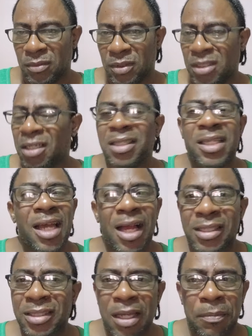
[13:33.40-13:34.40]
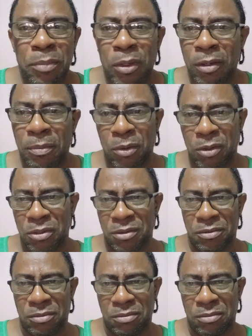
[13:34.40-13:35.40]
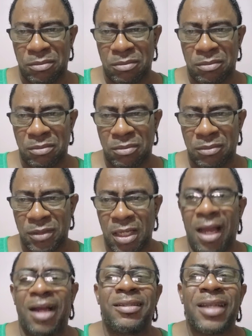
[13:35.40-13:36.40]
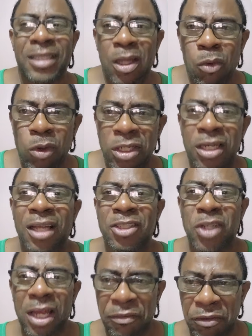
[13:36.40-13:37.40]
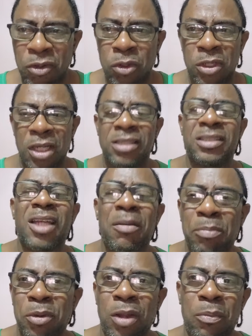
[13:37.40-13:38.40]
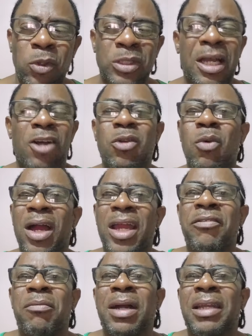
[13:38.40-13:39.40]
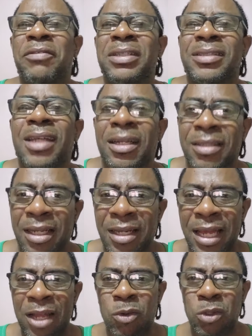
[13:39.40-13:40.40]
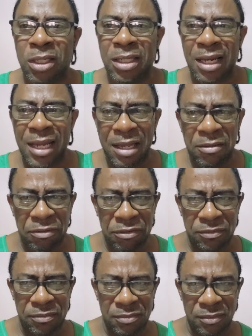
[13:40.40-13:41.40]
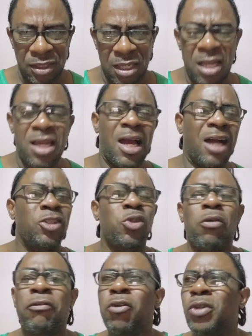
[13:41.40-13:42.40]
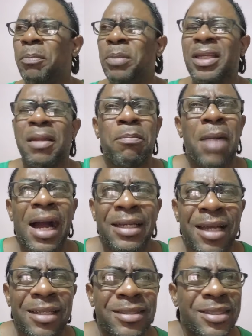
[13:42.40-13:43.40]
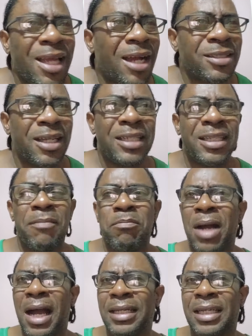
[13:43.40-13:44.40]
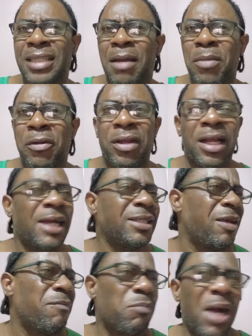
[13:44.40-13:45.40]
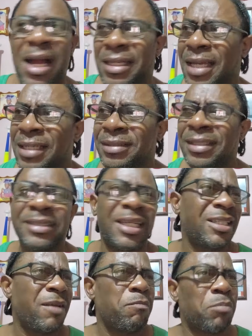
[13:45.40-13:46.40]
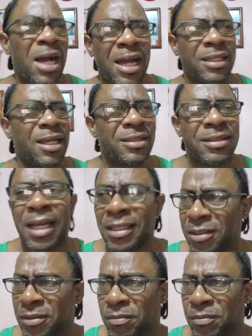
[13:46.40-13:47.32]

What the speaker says: You can't stop purpose. And that's what they try to do. Stop purpose because I don't want everybody to stagnant like one in a life. And two for no pick the banners stagnant, them banners American, them banners this and them banners that.